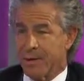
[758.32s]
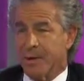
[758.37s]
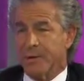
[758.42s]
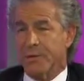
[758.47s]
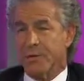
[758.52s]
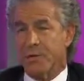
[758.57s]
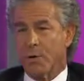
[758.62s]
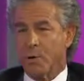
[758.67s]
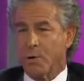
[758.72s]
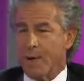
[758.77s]

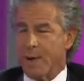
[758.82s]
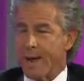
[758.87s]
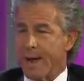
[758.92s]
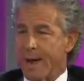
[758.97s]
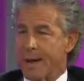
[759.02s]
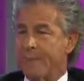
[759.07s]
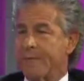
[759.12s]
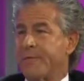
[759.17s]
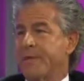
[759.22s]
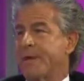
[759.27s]
So we
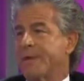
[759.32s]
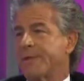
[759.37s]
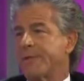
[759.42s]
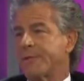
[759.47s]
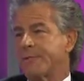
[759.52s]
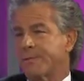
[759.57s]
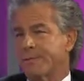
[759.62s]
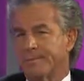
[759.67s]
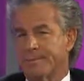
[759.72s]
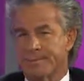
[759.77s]
have
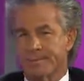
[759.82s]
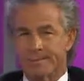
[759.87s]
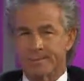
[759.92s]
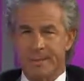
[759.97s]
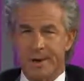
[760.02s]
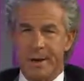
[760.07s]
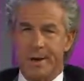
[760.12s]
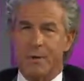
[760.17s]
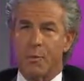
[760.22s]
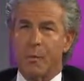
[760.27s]
this,
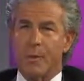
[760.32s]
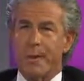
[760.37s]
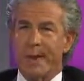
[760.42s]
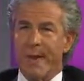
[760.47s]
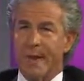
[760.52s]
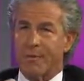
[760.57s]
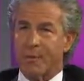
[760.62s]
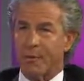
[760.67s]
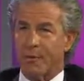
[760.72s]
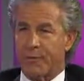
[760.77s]
we
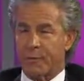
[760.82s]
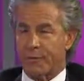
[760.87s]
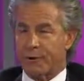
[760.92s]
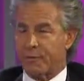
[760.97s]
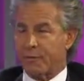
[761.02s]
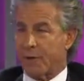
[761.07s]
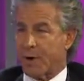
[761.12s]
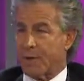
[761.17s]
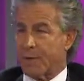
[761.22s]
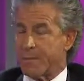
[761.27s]
have the Food and
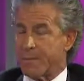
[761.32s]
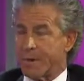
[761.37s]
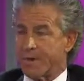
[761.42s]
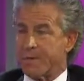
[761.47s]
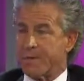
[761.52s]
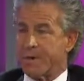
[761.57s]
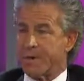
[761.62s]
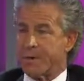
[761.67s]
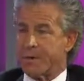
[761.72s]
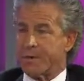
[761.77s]
Drug
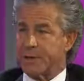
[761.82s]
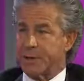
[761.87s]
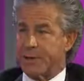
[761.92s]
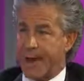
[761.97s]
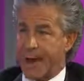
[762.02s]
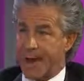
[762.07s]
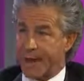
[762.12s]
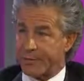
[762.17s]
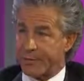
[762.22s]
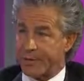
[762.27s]
Administration
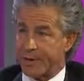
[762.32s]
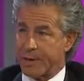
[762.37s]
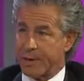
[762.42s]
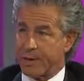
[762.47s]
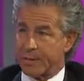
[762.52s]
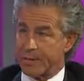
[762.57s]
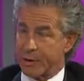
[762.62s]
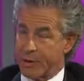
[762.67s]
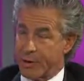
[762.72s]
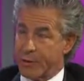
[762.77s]
asking
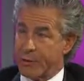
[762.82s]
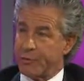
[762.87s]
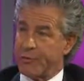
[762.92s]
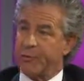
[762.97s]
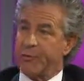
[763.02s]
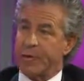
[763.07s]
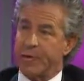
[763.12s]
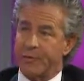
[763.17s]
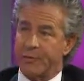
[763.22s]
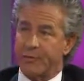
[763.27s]
us, are you
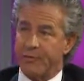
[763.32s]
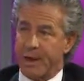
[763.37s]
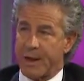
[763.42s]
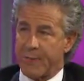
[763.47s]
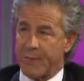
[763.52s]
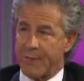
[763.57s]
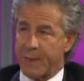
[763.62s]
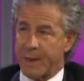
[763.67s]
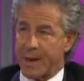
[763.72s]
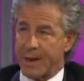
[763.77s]
doing it a
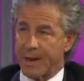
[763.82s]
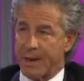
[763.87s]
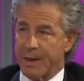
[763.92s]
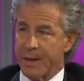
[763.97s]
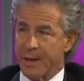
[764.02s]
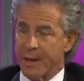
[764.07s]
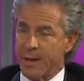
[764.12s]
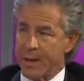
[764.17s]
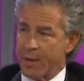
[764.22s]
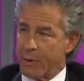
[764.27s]
safe way?
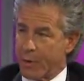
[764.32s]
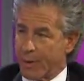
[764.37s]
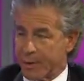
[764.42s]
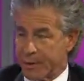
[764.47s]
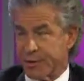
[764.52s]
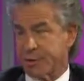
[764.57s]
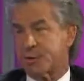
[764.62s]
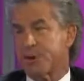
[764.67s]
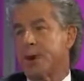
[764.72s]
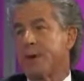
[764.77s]
And we
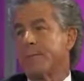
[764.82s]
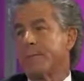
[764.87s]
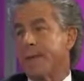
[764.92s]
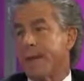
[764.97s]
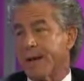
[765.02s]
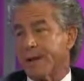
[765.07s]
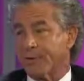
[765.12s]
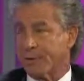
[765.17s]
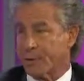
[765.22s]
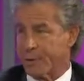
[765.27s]
can show them,
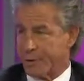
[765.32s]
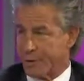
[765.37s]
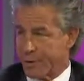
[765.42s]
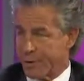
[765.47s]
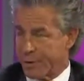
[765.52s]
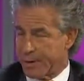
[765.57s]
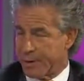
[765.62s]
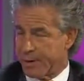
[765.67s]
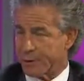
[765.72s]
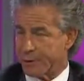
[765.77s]
yes, we're
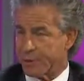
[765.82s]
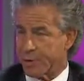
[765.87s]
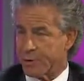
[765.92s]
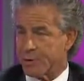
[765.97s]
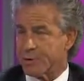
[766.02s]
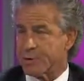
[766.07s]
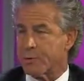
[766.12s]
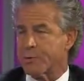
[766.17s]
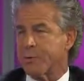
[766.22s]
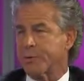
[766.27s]
doing a
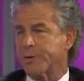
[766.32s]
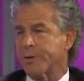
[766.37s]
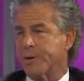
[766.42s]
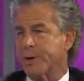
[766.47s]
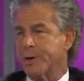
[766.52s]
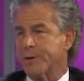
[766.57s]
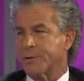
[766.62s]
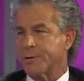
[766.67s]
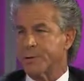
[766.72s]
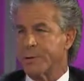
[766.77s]
surgical
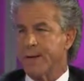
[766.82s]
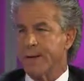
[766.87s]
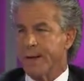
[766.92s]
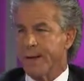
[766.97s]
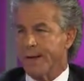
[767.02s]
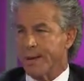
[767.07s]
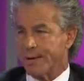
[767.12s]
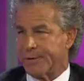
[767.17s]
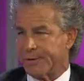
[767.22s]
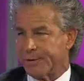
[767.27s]
procedure,
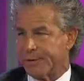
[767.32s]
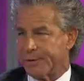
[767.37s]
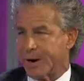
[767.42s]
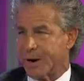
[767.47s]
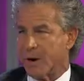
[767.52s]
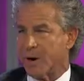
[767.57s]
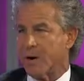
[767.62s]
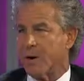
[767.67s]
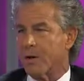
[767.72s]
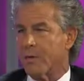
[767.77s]
it's
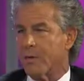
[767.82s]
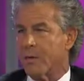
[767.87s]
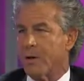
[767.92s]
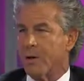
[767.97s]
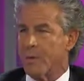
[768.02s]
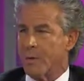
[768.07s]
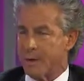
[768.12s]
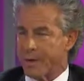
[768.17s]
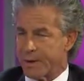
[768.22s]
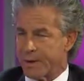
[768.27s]
sterile,
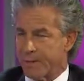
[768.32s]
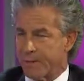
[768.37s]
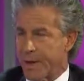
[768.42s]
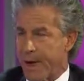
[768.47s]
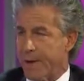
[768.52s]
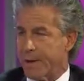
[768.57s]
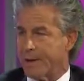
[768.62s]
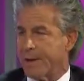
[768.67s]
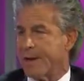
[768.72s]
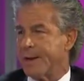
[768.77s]
we can
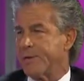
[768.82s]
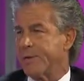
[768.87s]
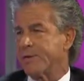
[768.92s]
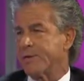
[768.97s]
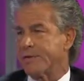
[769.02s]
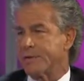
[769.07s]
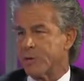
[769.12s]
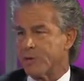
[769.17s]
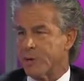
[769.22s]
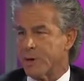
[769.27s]
validate the
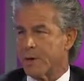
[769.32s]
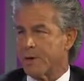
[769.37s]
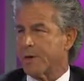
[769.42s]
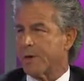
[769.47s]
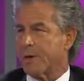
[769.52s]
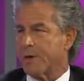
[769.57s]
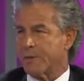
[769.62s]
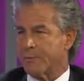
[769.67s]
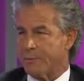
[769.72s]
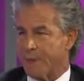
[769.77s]

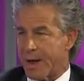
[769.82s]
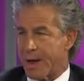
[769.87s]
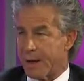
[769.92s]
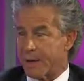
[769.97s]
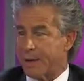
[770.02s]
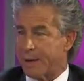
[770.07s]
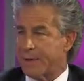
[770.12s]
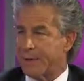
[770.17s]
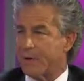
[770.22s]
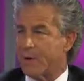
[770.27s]
sterility,
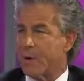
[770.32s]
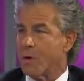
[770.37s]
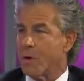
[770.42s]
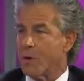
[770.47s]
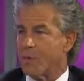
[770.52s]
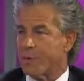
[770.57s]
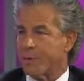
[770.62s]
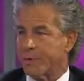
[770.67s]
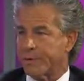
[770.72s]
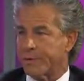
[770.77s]
validate the
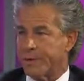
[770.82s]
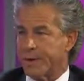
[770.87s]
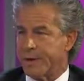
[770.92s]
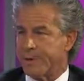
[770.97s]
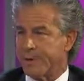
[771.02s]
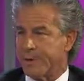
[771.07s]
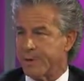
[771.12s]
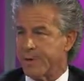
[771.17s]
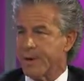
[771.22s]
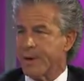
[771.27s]
whole
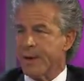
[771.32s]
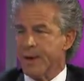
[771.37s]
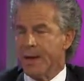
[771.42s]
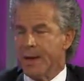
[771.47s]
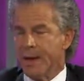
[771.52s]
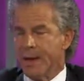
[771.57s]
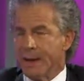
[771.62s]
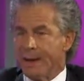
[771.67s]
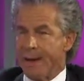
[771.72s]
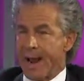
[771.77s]
procedure.
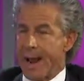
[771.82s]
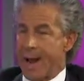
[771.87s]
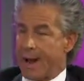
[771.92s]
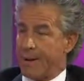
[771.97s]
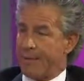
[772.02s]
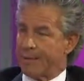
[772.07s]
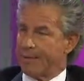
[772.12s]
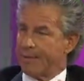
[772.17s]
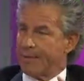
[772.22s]
Now,